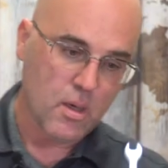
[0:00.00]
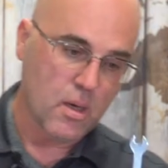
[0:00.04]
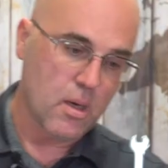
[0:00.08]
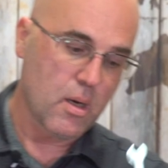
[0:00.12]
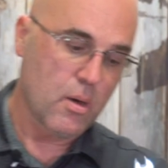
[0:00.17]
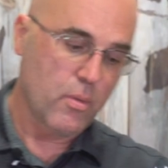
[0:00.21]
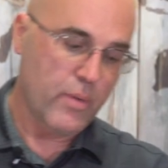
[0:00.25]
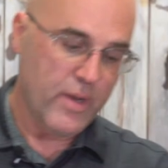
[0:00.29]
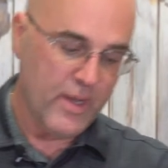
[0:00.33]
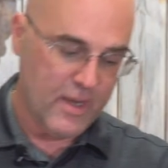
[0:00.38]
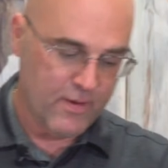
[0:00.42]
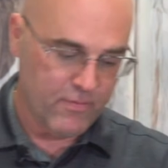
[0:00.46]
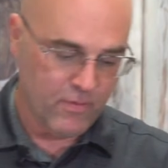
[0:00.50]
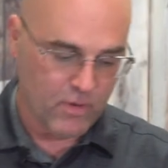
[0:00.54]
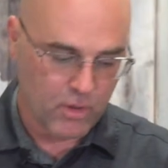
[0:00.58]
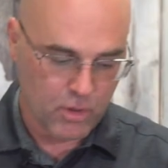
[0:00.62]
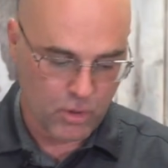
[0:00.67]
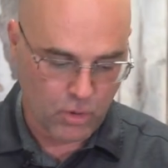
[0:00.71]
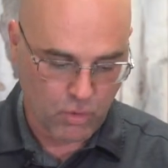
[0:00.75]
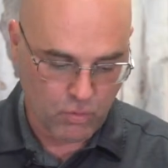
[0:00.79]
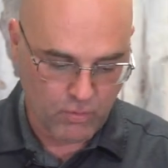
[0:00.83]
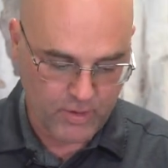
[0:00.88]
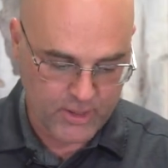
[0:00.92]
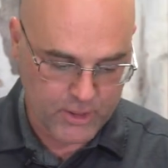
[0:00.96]
Uh, we have a
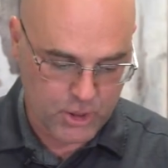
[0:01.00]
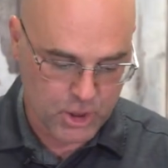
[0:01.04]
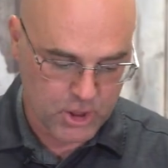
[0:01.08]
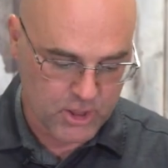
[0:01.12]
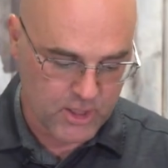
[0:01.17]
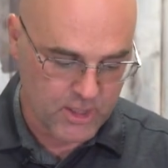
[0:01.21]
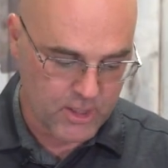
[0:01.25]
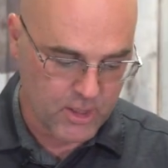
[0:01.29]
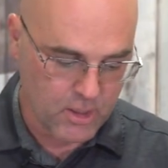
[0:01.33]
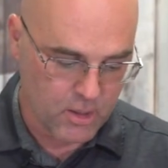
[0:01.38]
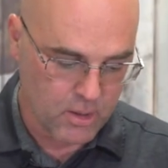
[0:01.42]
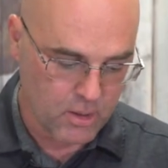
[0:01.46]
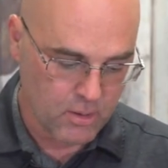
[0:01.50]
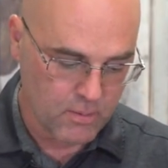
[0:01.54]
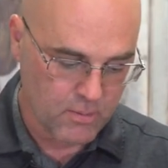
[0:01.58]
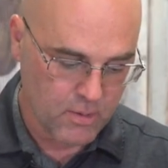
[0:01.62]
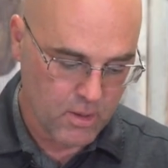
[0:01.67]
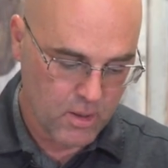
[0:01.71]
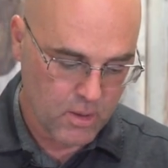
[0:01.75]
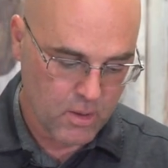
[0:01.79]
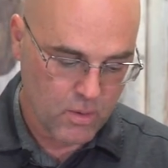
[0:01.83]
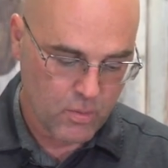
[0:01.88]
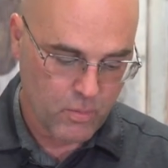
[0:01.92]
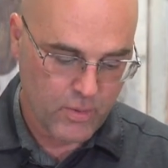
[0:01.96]
little wrench here.